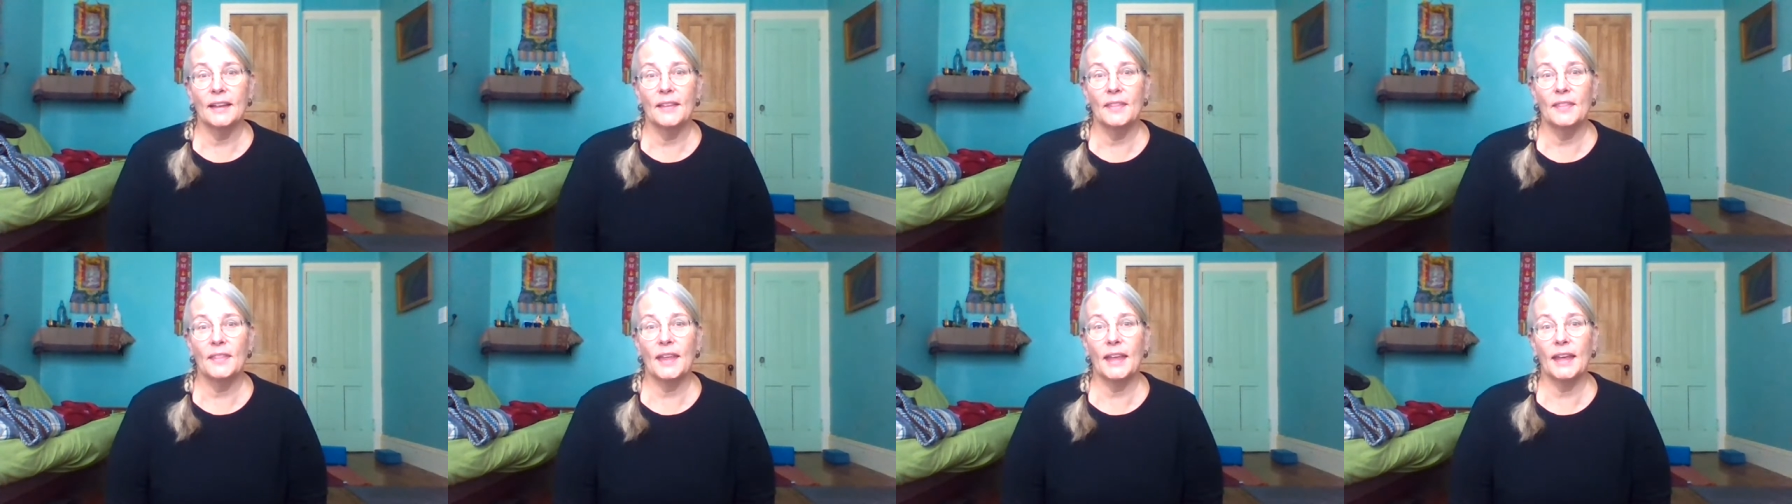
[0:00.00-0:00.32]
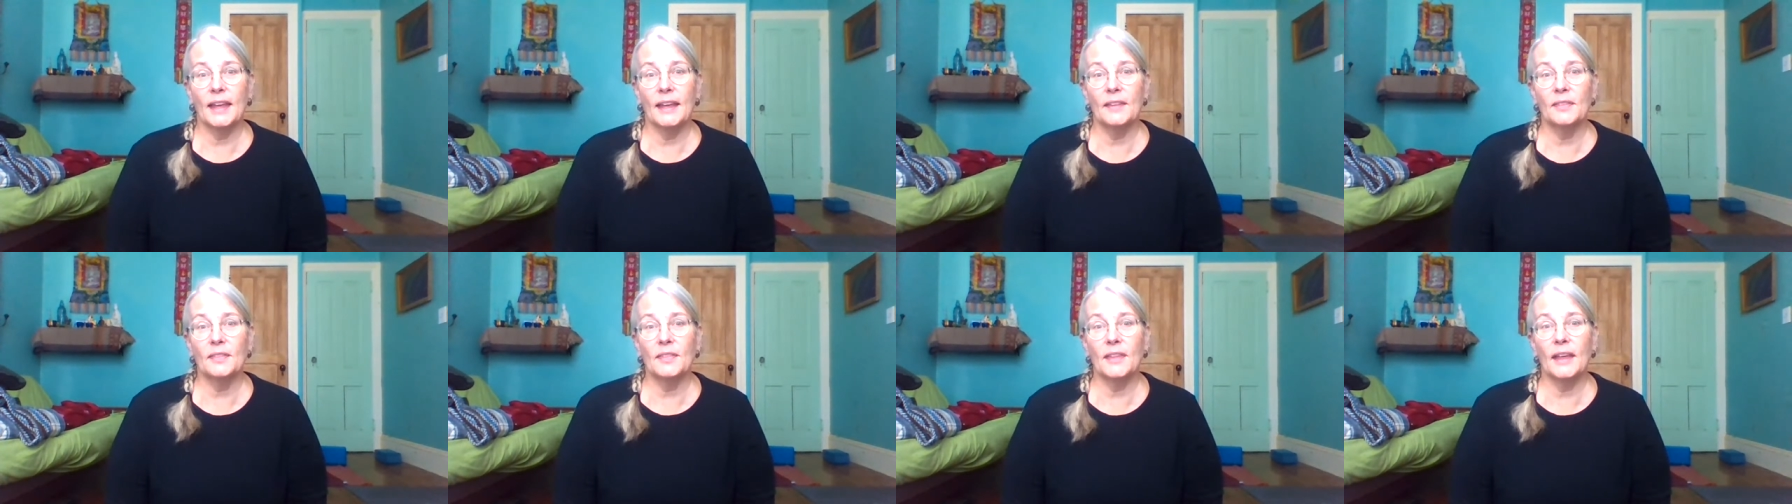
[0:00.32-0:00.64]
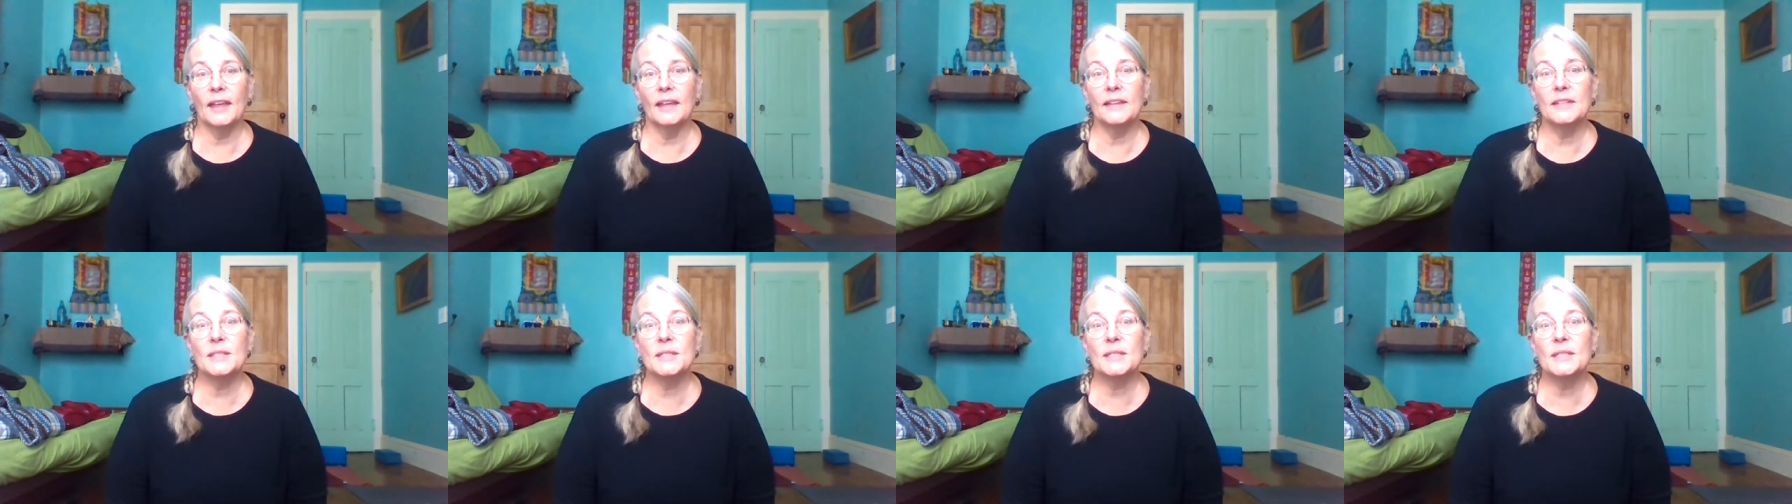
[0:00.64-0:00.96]
They
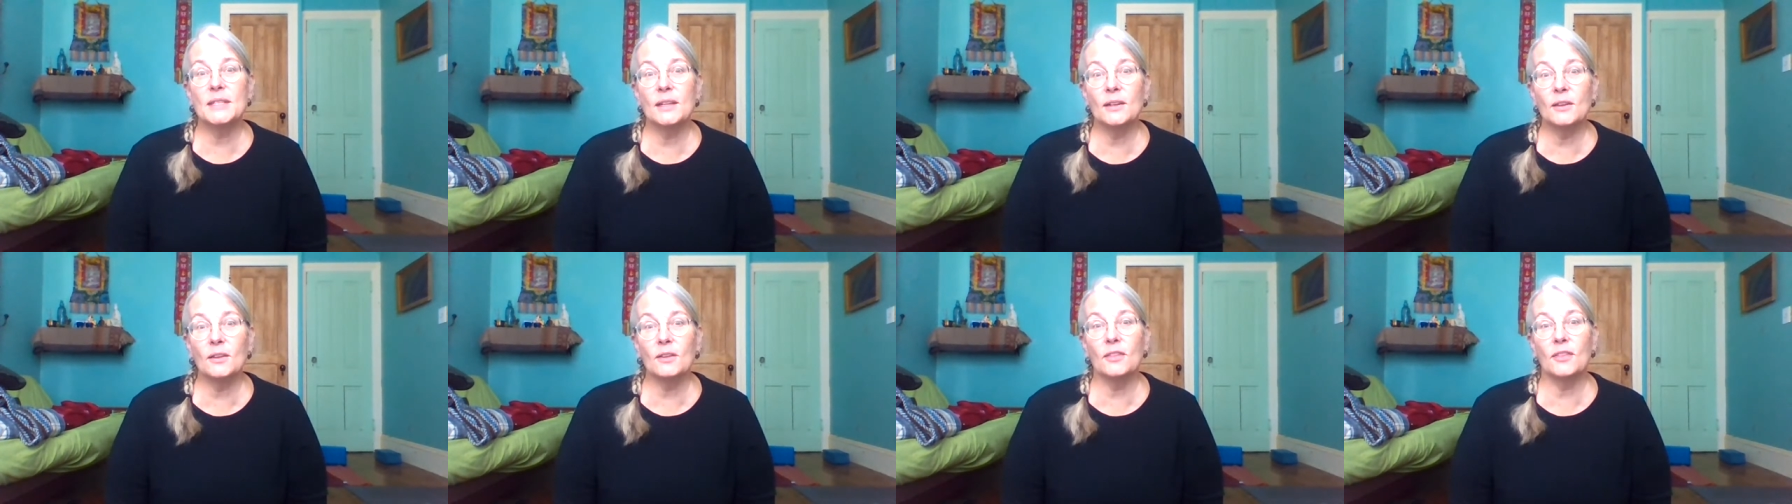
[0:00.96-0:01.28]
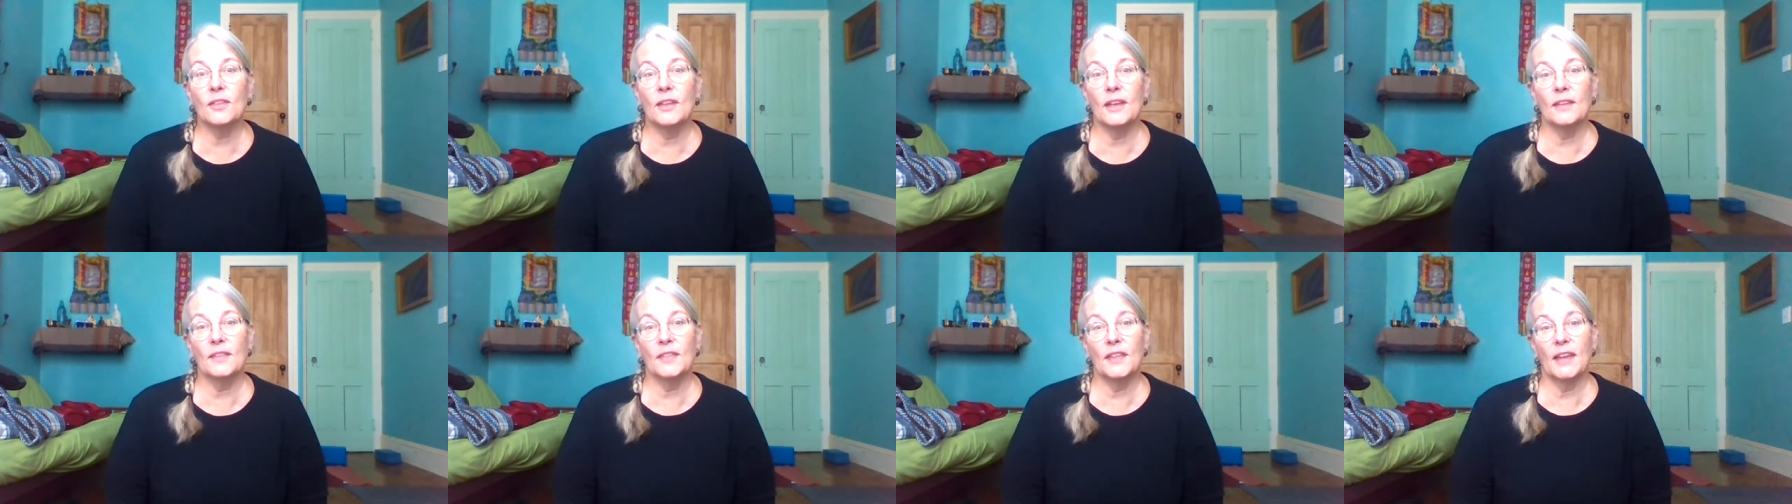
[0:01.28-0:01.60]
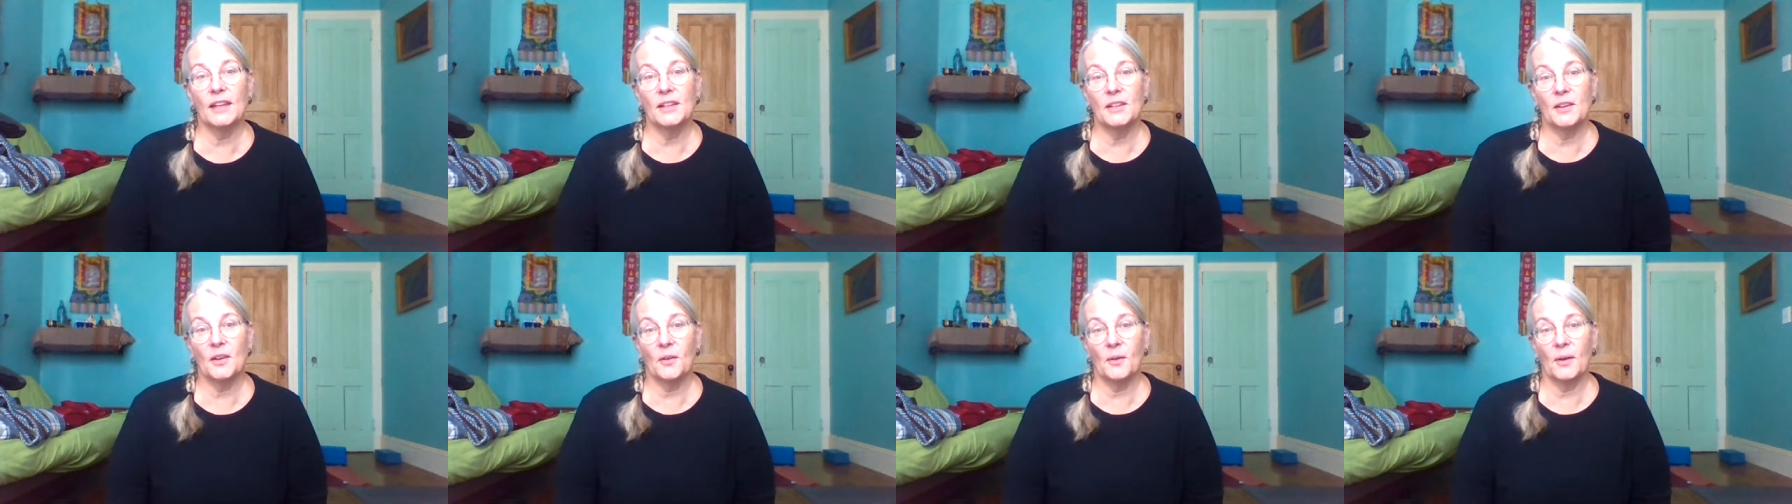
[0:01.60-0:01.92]
still think they
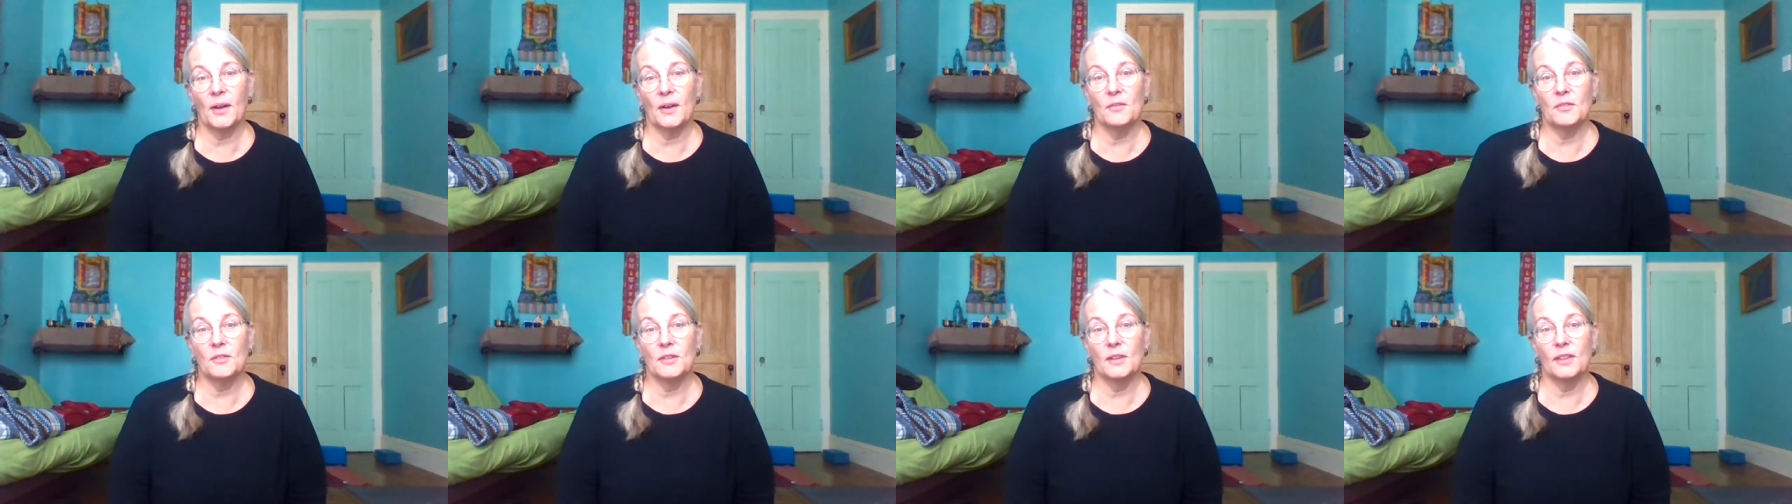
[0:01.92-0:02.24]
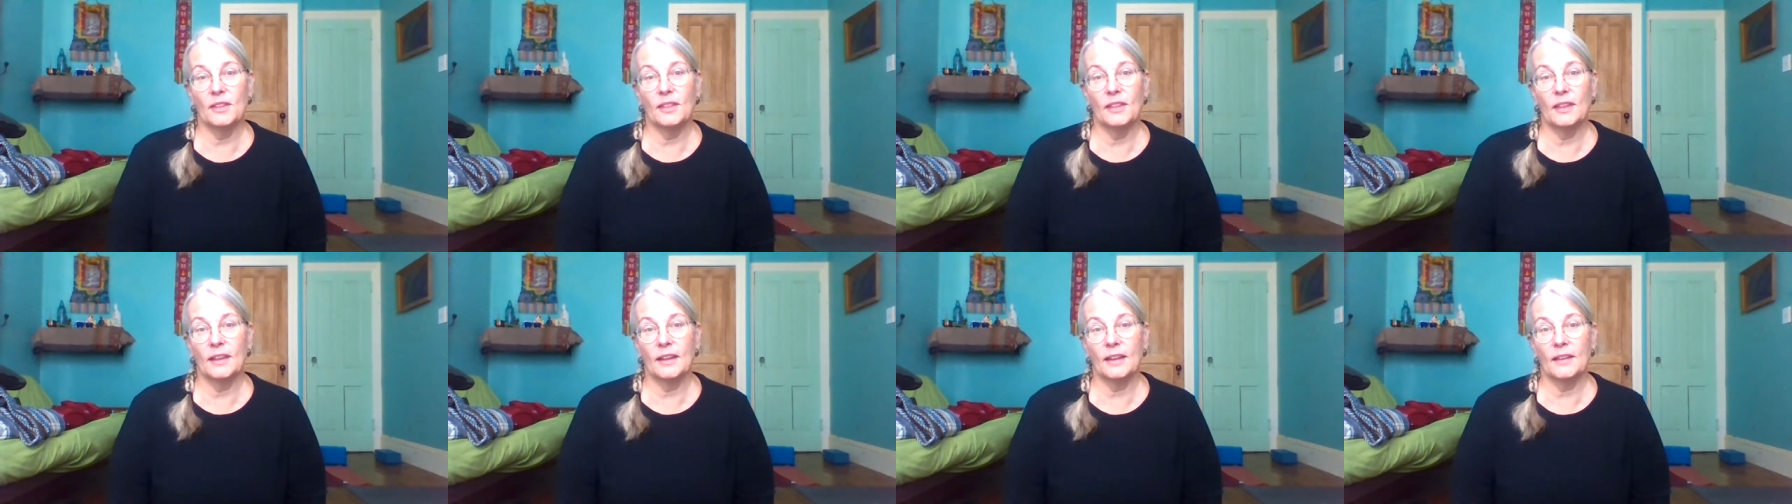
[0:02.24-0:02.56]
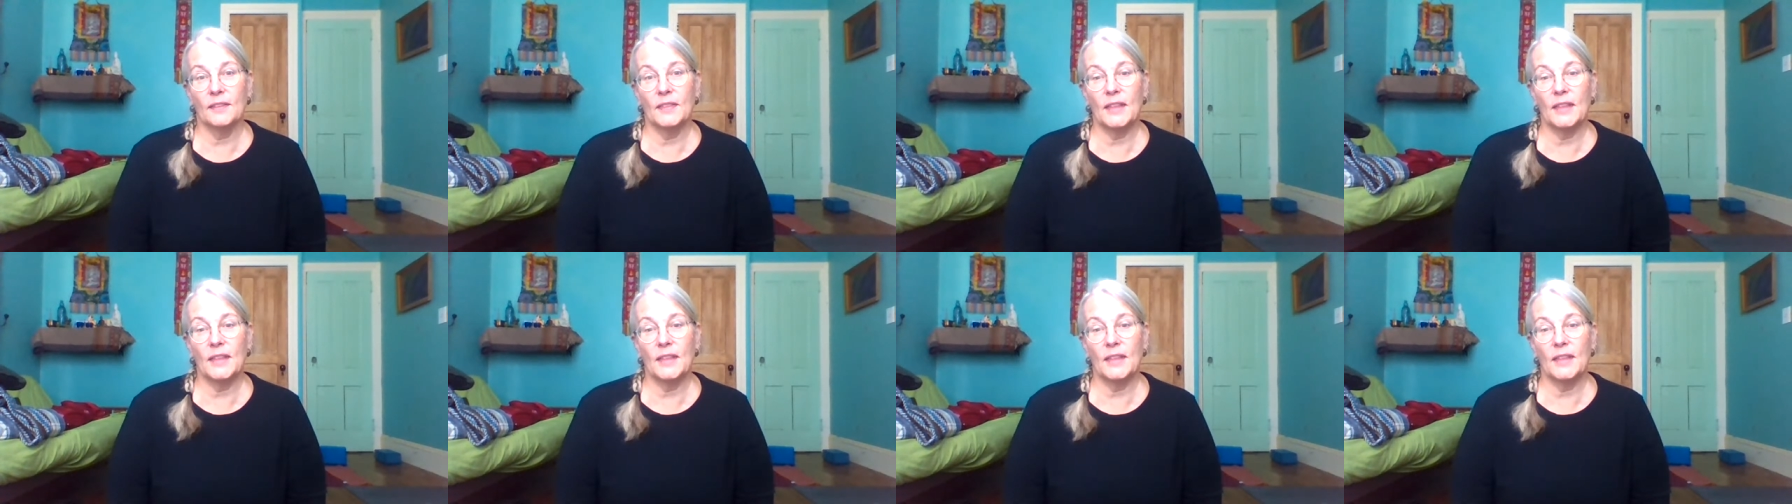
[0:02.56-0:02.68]
know everything.